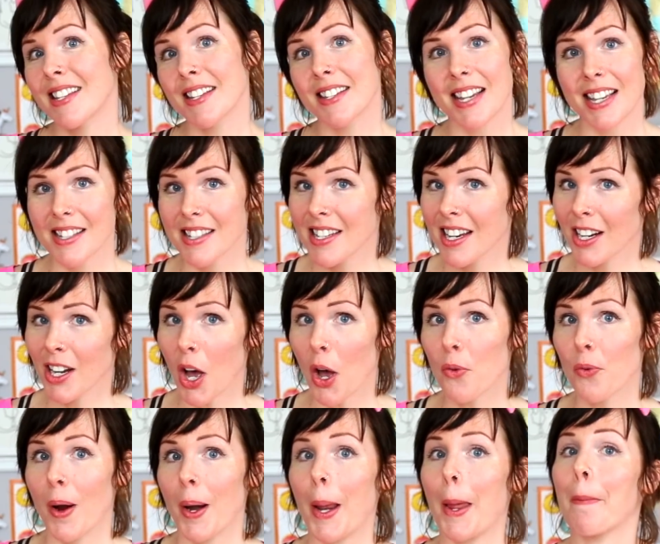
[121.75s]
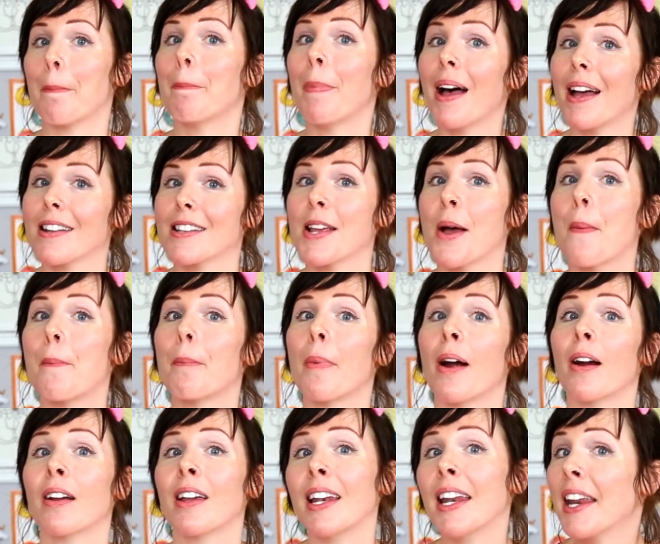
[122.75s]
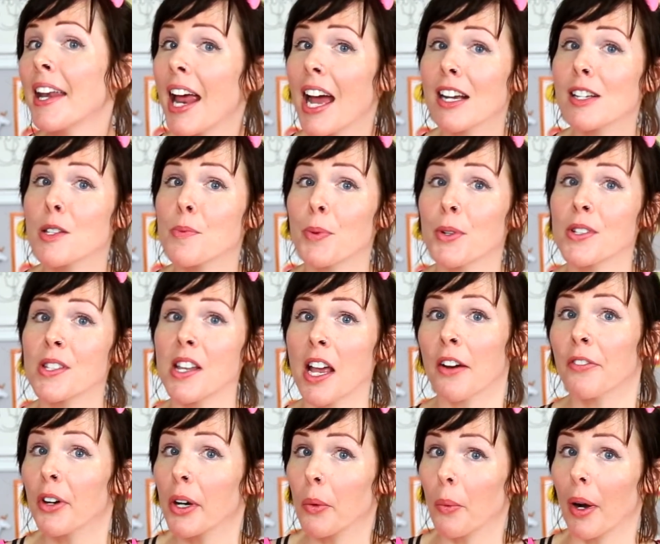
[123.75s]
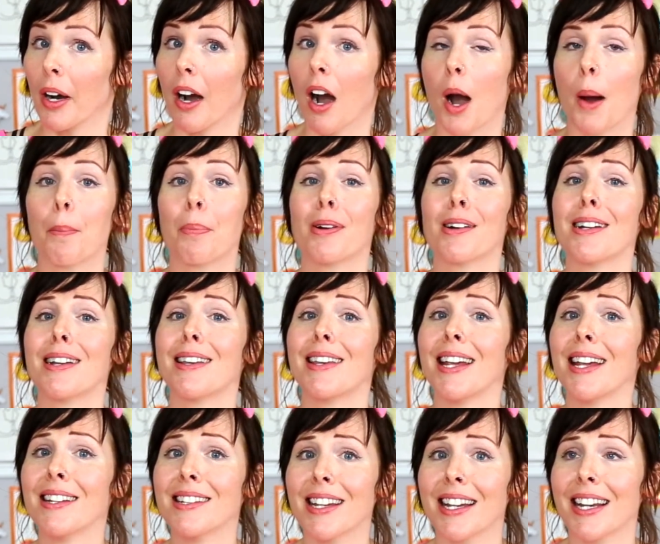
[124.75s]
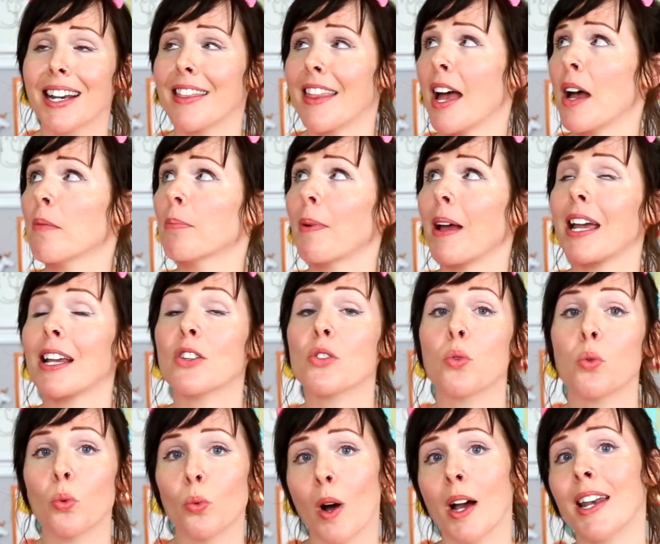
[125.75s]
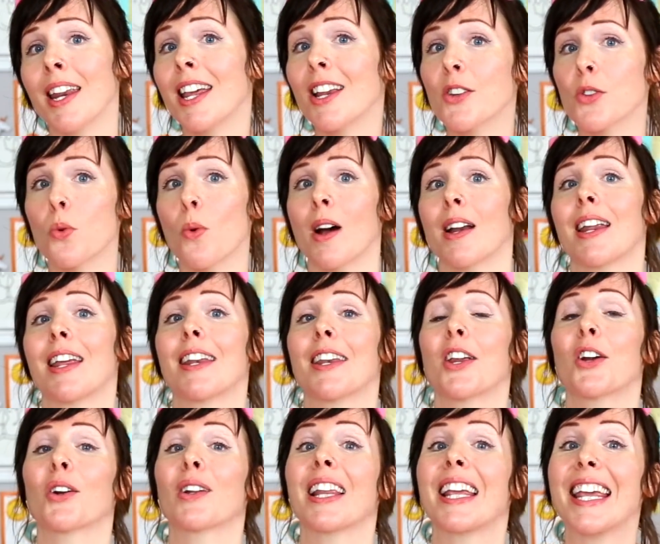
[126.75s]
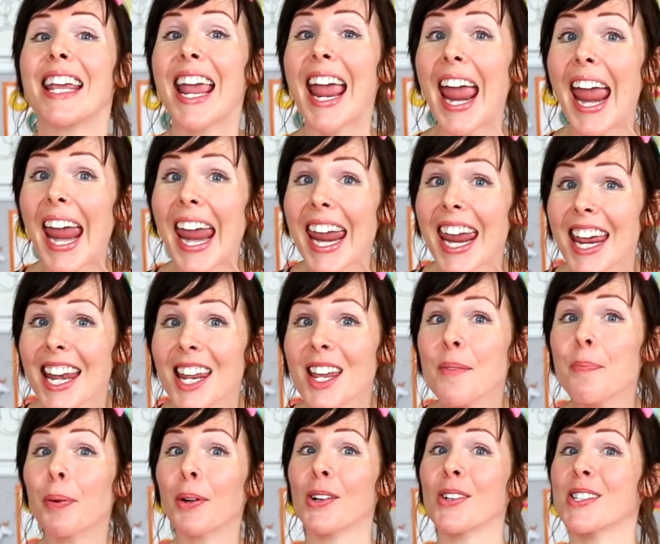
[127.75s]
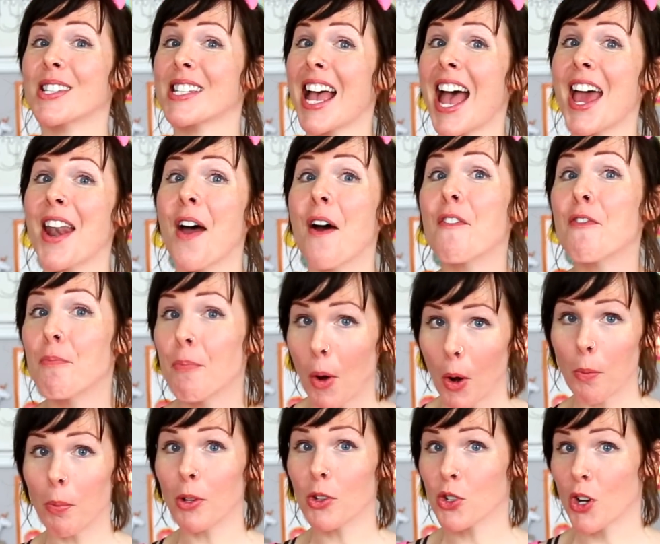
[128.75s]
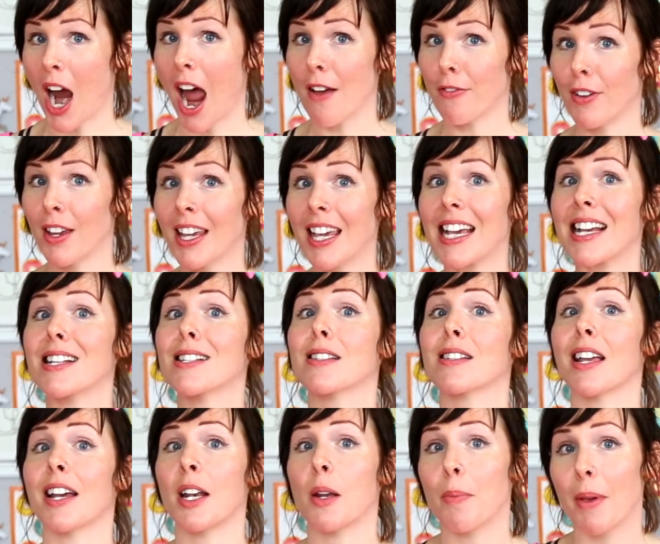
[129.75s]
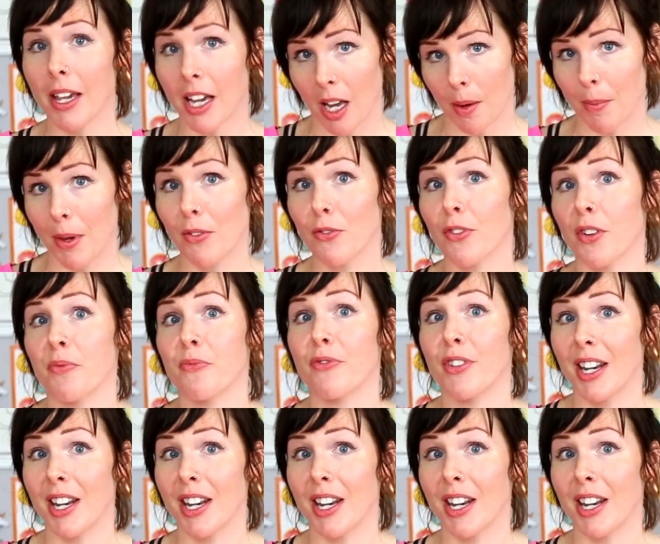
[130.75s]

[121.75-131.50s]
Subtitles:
statistic already, but marketing experts everywhere are predicting that by 2020, nearly 80% of mobile traffic is going to be coming from